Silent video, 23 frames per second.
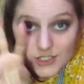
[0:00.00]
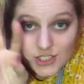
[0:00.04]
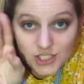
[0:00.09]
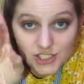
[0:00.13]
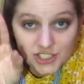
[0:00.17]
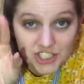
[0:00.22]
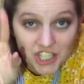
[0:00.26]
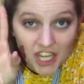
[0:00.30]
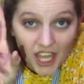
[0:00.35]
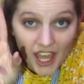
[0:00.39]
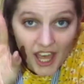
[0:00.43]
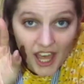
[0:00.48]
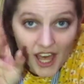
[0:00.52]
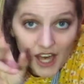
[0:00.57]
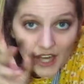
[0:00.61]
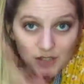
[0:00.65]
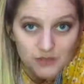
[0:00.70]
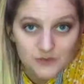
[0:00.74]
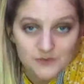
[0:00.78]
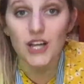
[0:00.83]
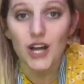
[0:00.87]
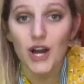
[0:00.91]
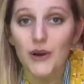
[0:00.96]
Ciao!
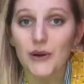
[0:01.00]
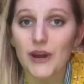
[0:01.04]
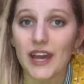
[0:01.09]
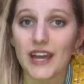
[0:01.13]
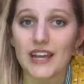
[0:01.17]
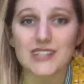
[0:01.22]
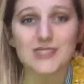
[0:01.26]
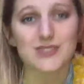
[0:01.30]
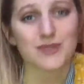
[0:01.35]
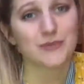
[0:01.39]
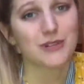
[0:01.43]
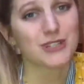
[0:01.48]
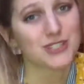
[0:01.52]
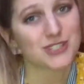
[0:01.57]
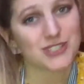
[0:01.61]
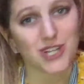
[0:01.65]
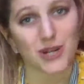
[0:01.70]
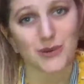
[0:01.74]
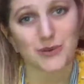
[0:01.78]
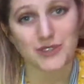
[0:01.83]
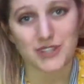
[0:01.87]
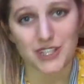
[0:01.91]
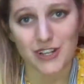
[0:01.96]
Okay, so I'm going to
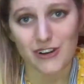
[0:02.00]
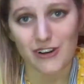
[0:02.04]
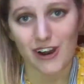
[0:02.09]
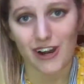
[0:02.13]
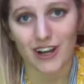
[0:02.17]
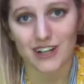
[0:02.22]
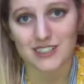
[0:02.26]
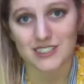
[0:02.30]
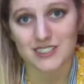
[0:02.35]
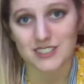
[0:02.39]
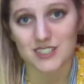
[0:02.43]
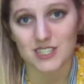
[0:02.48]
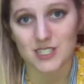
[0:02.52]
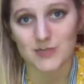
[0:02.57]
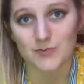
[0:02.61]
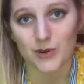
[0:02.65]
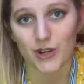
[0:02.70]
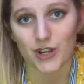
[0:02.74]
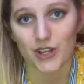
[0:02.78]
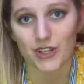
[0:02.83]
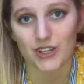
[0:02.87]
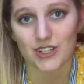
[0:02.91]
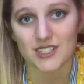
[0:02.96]
start with the cons and the
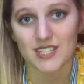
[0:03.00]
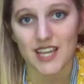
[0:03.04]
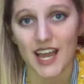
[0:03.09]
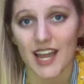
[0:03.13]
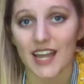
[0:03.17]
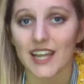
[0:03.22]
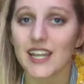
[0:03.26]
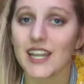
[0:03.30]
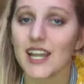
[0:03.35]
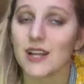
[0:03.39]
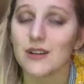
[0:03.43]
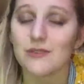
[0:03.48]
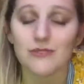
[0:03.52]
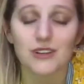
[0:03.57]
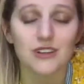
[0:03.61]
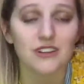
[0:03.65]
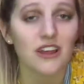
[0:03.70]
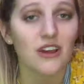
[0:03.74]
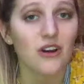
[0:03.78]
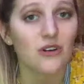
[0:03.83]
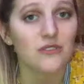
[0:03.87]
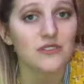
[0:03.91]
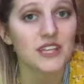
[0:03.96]
spoiler side, and I
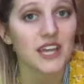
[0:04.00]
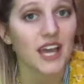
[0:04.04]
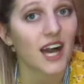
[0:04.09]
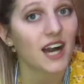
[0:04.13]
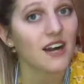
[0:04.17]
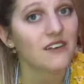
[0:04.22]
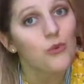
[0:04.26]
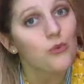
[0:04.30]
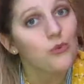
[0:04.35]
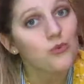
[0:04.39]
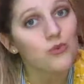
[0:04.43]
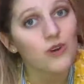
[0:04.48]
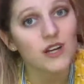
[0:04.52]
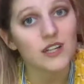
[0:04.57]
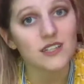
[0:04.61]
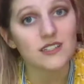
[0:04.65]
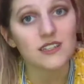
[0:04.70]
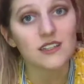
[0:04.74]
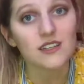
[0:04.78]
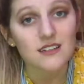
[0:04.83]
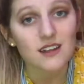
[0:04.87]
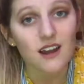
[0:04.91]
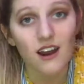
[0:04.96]
really only have
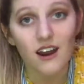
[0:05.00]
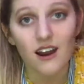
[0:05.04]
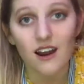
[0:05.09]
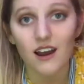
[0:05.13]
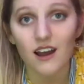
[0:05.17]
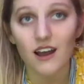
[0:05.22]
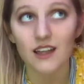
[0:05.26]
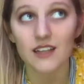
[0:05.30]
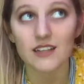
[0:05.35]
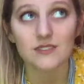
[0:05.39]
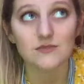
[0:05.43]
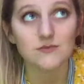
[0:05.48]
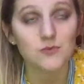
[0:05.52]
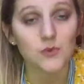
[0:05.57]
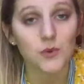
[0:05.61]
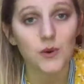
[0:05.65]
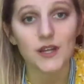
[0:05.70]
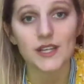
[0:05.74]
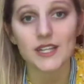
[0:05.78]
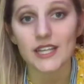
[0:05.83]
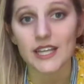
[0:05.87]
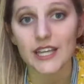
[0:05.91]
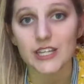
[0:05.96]
one con,
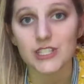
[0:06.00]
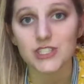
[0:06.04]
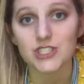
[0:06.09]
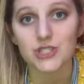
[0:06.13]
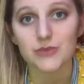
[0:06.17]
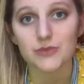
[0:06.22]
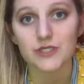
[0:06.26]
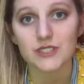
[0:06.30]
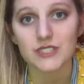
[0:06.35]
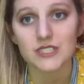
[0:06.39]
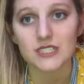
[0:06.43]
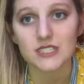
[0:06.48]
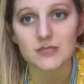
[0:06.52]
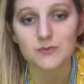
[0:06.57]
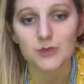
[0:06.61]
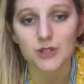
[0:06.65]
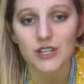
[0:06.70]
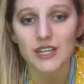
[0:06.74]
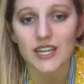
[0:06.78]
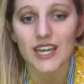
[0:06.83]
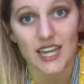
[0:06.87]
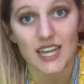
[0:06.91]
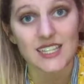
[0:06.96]
one issue with this
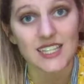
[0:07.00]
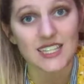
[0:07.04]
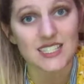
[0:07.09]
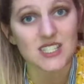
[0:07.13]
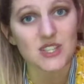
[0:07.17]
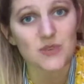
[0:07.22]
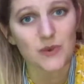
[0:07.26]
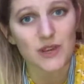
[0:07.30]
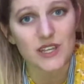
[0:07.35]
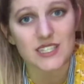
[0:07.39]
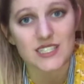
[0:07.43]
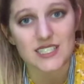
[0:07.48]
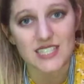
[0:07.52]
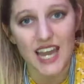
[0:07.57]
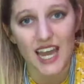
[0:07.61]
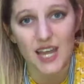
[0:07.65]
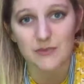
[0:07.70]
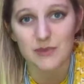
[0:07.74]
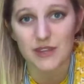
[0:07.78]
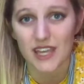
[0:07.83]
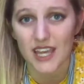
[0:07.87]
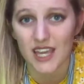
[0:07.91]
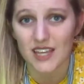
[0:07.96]
book, and that's the way the dad
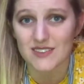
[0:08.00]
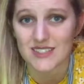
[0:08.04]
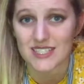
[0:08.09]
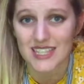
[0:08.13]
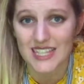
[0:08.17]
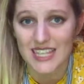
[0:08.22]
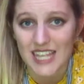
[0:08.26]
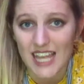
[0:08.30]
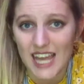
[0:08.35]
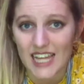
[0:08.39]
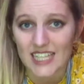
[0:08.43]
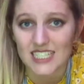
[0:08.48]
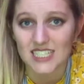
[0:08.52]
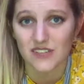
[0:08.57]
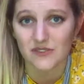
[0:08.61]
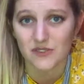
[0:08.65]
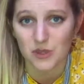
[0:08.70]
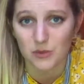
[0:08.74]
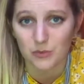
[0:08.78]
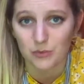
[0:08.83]
behaves at the end of the